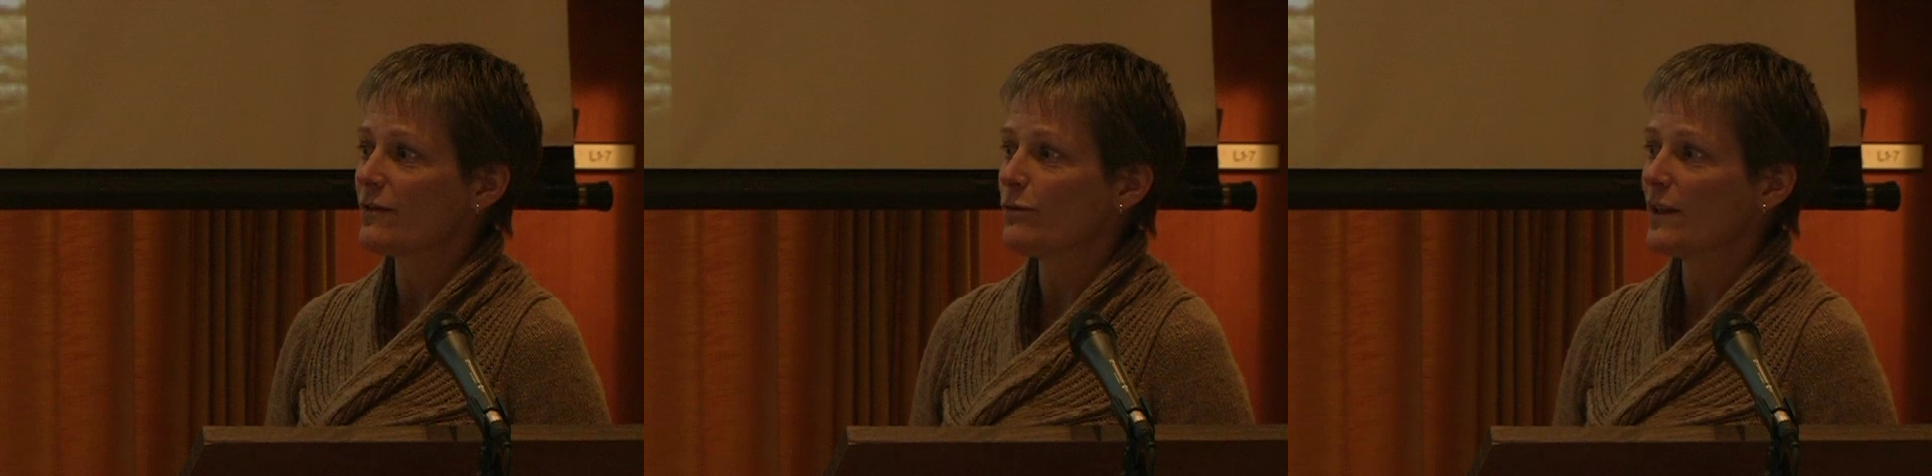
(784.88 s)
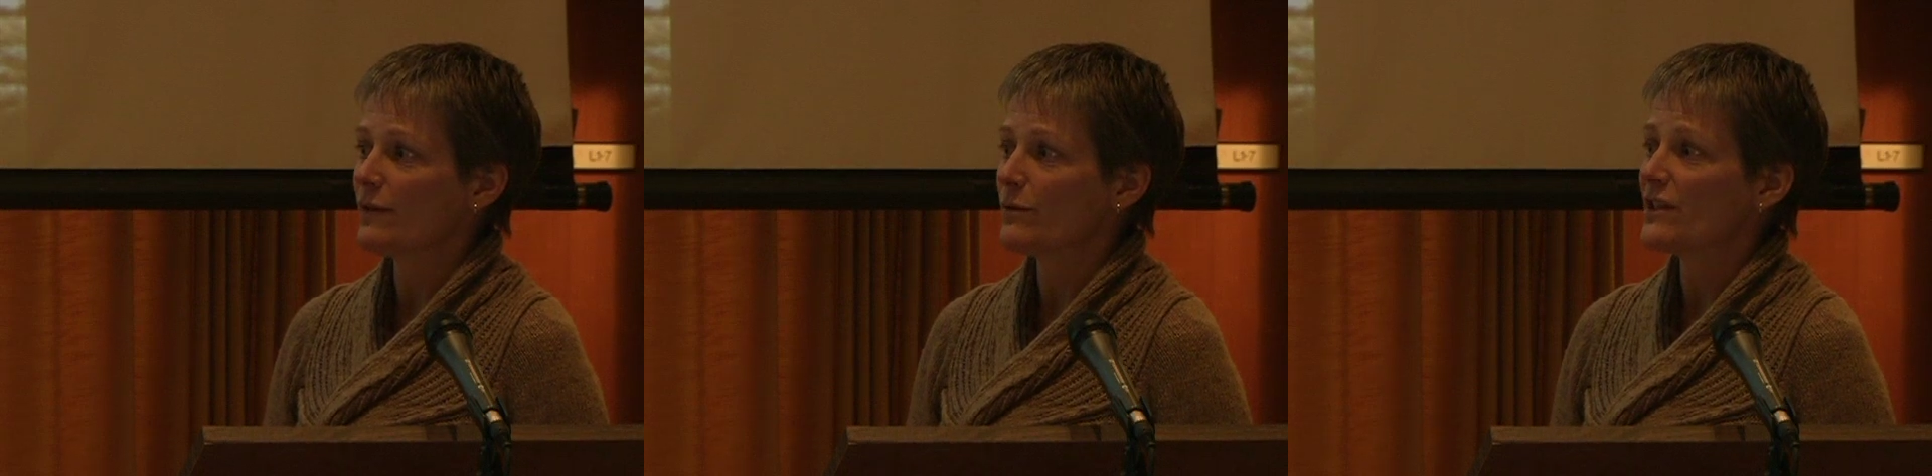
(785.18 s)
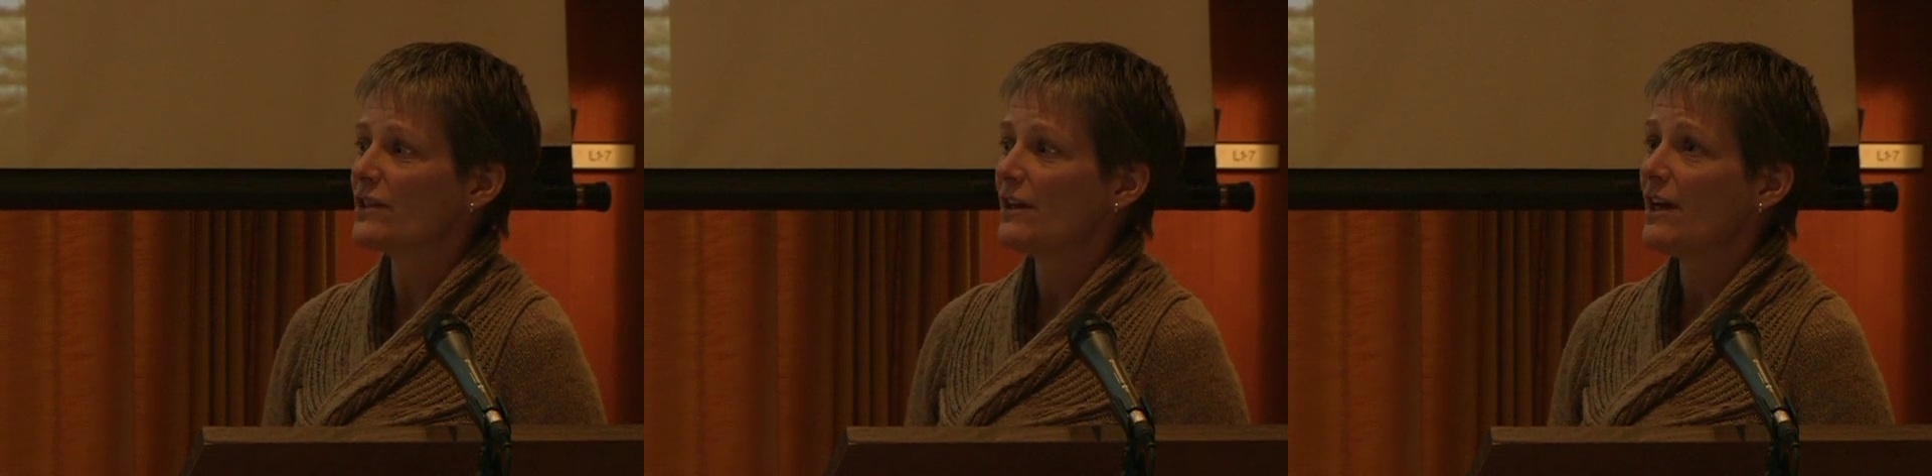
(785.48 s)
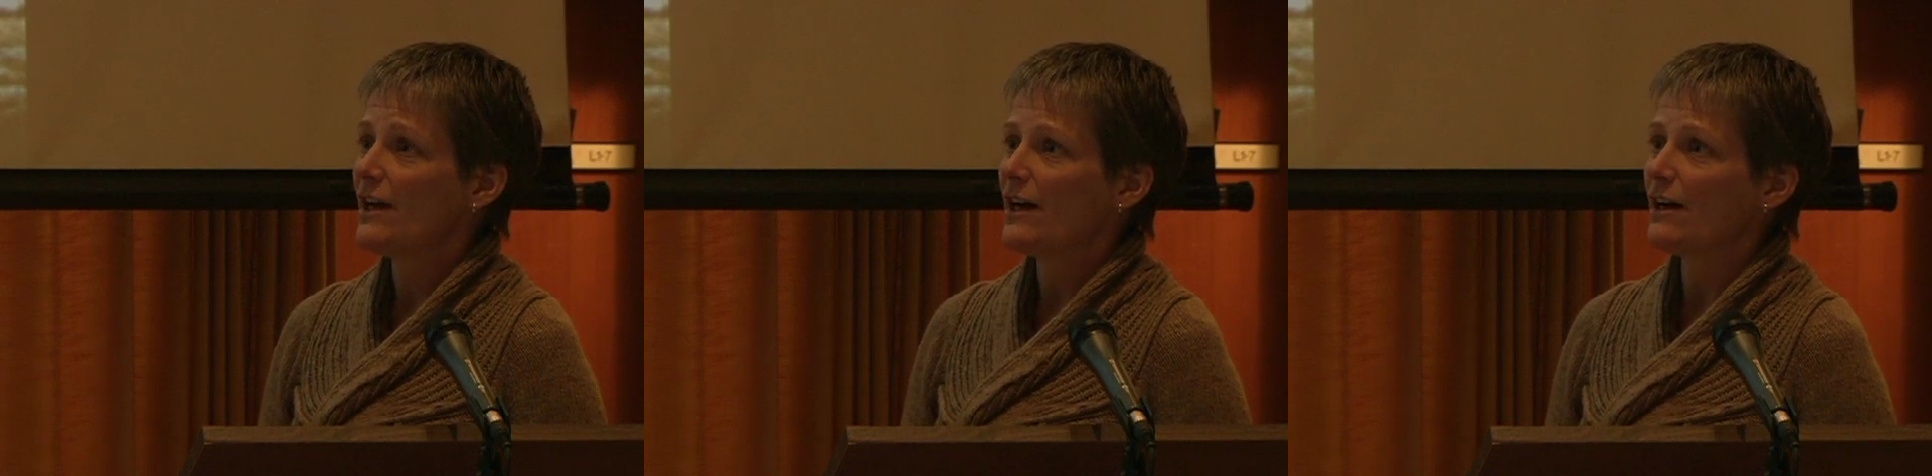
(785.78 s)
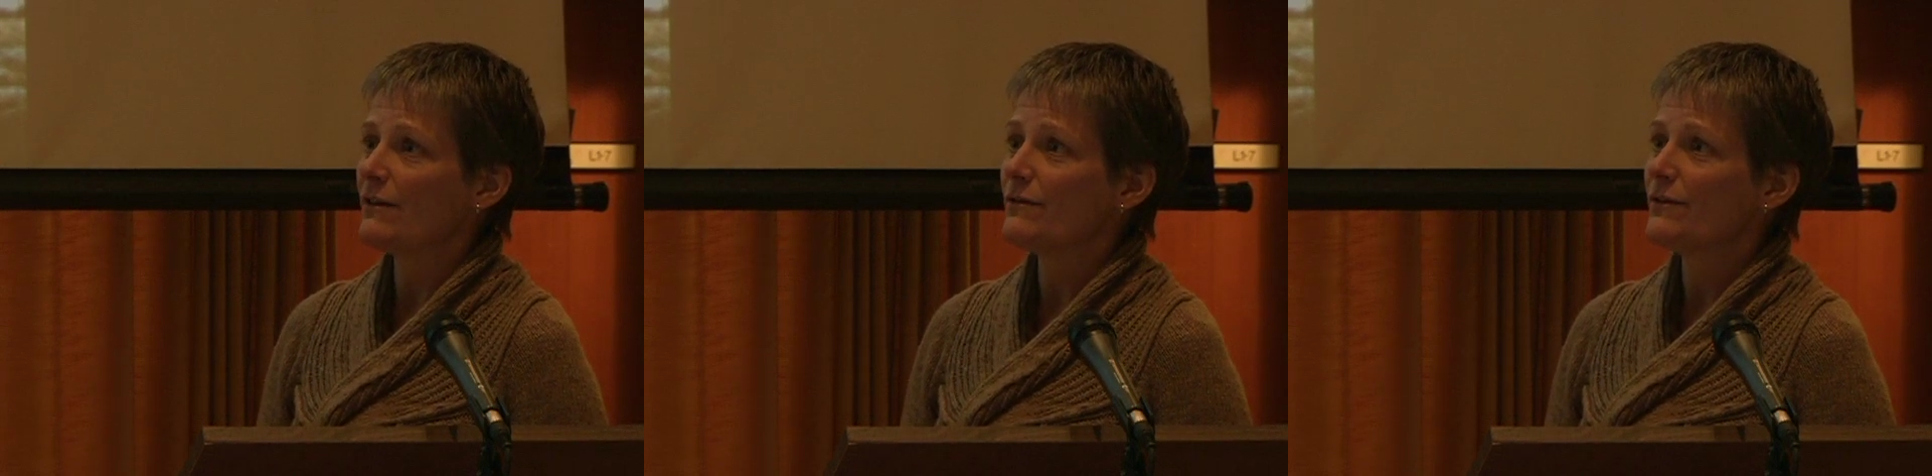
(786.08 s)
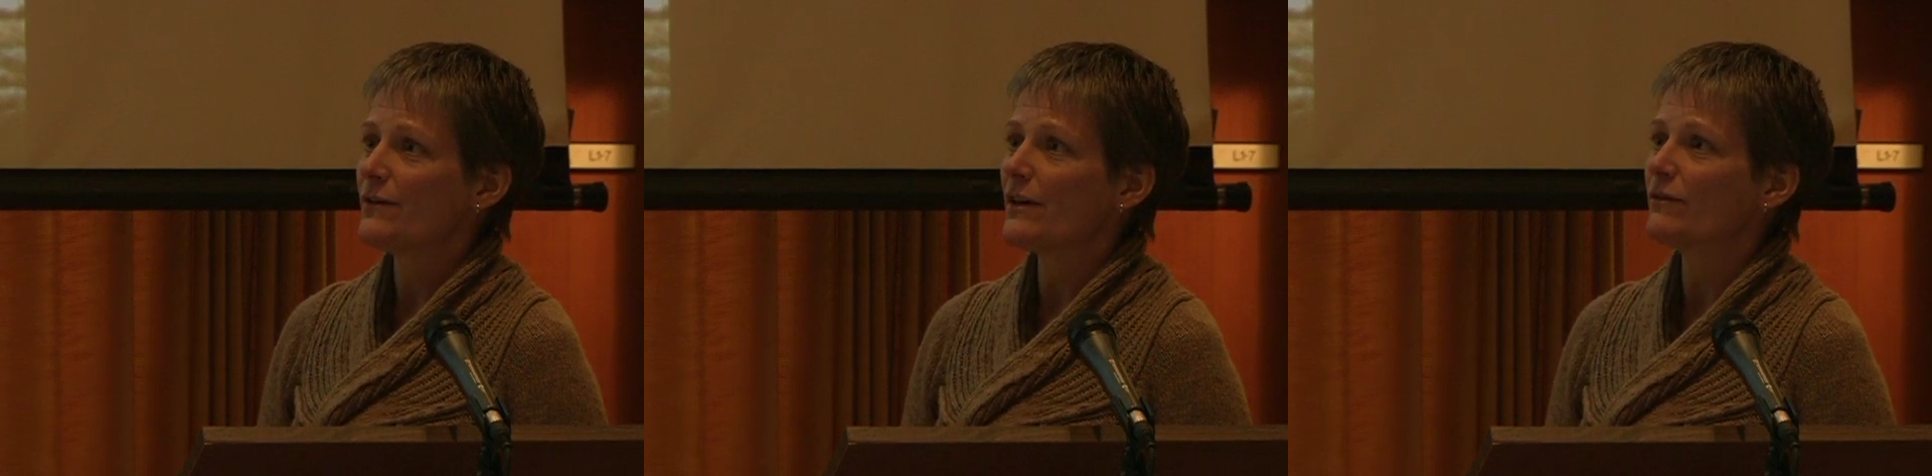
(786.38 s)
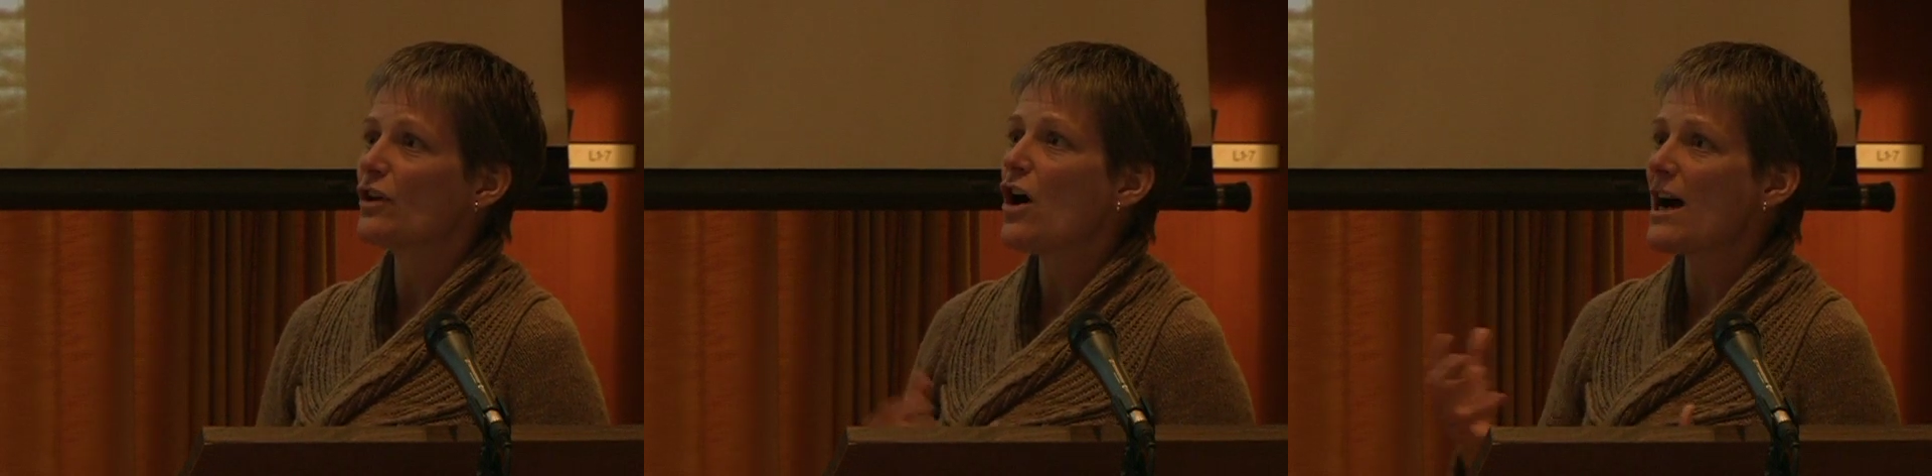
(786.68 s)
of what the risk
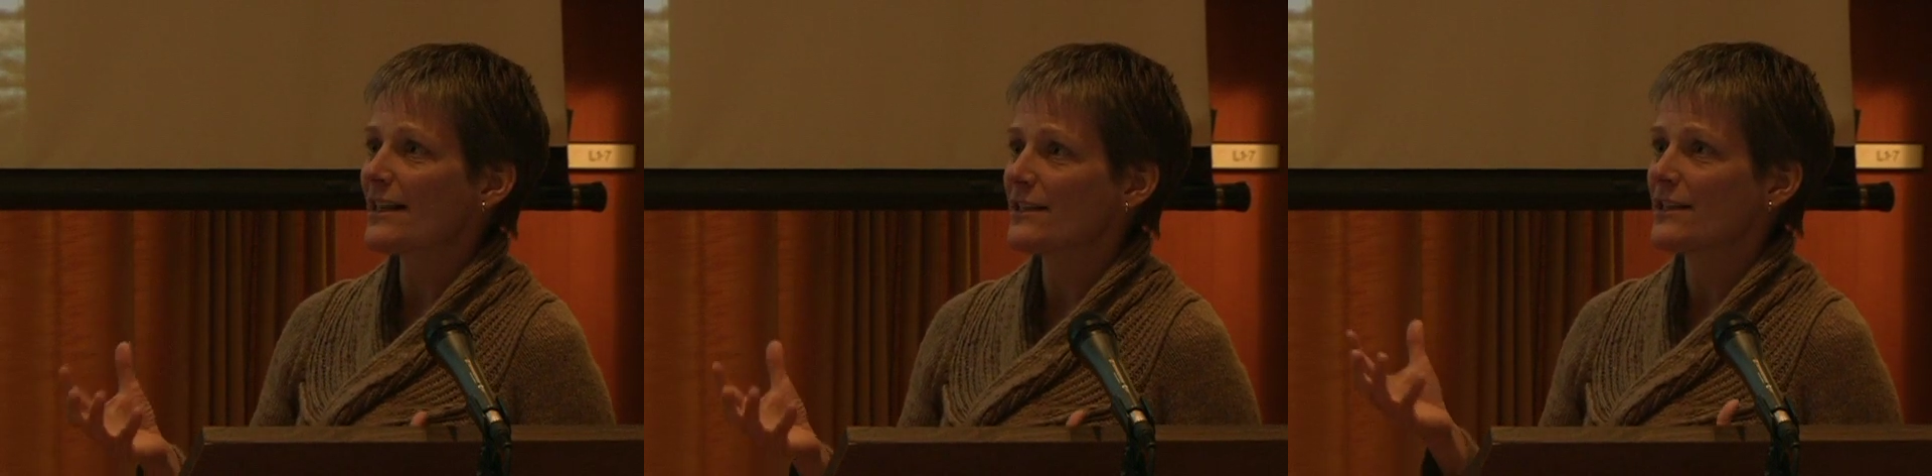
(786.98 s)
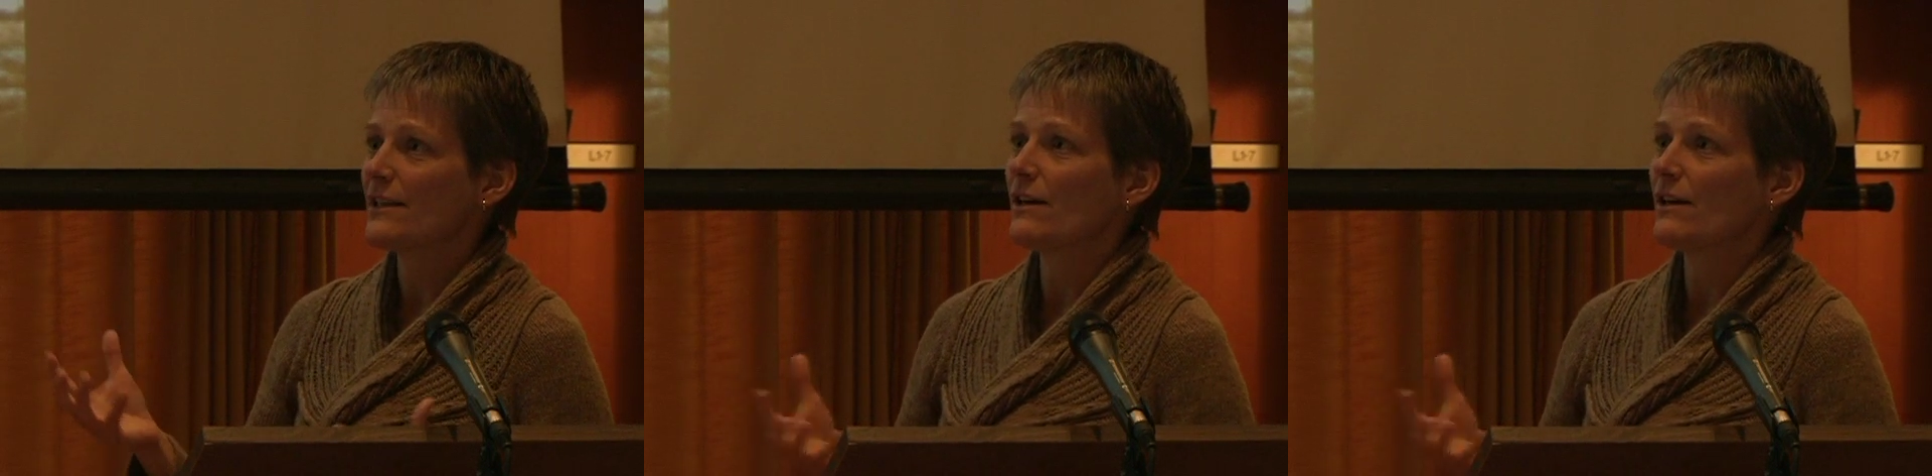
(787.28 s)
of loss,